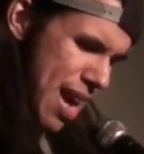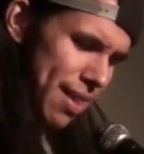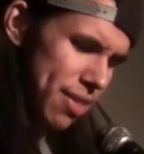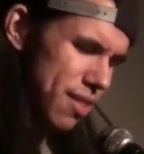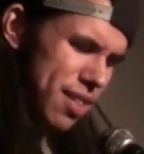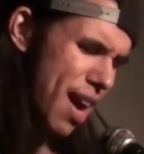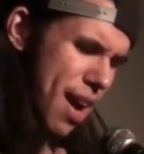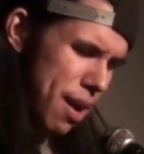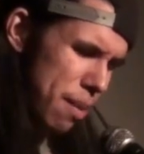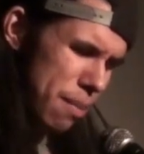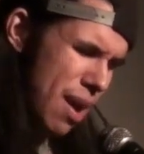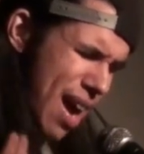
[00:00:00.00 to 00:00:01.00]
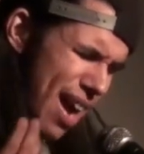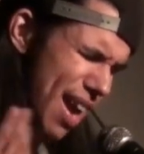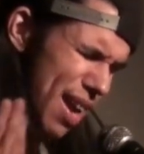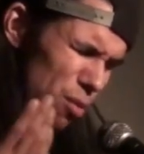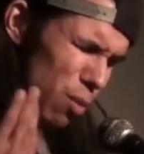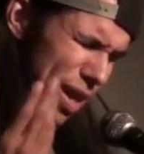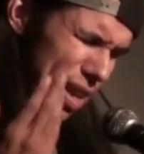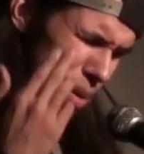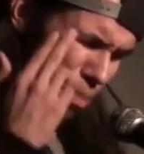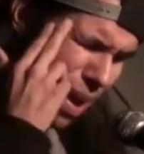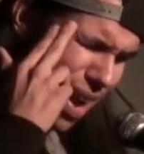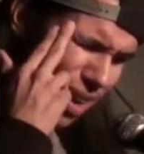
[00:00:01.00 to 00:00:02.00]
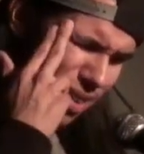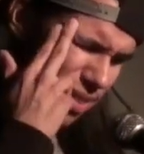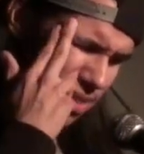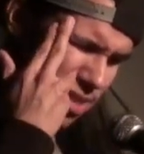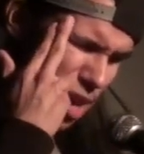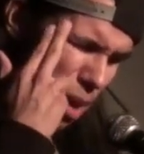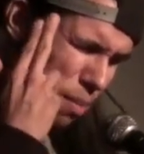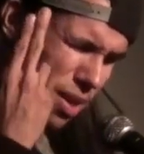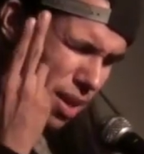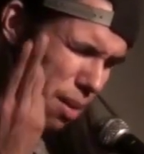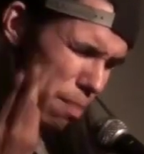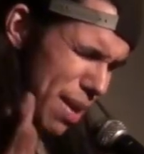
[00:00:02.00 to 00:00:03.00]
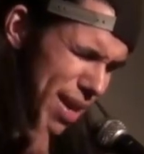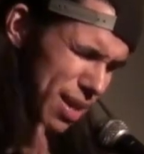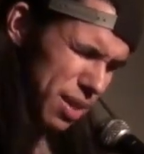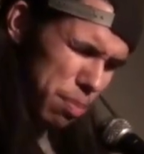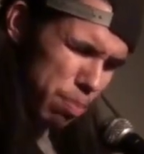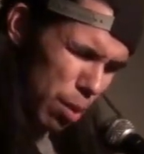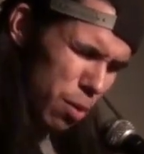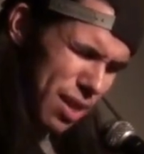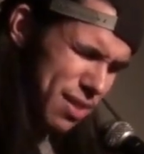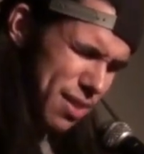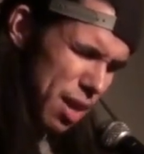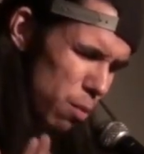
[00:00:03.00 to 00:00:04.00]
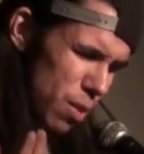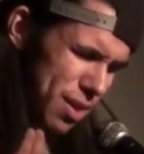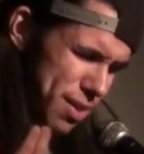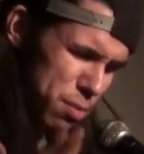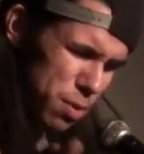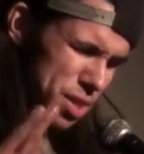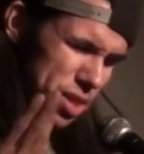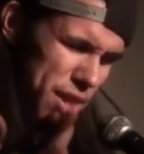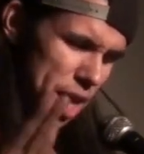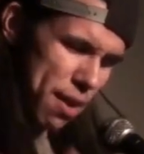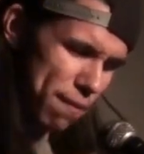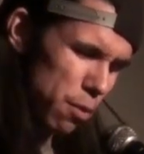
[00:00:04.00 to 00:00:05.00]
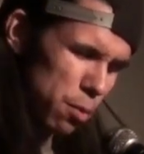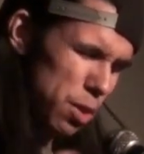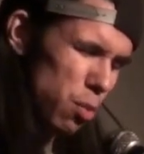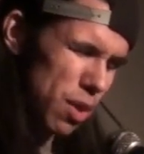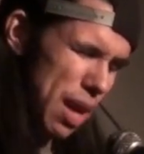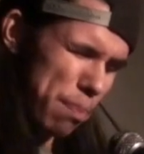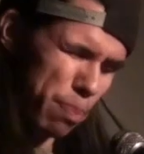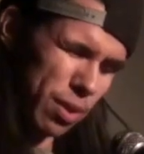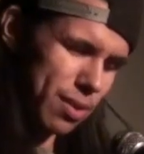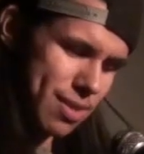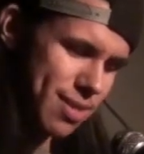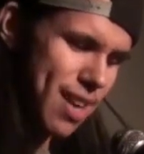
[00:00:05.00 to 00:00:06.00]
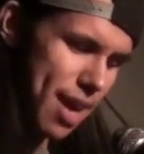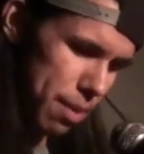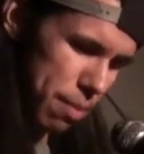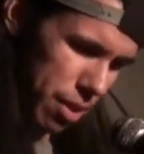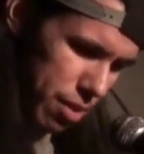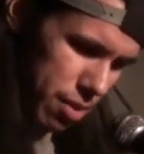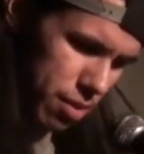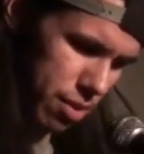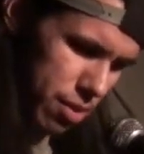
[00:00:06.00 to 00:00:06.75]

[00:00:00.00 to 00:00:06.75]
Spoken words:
At the time, I had wicked bad insomnia. Being as broke as I was, wasn't careful with what I put inside me.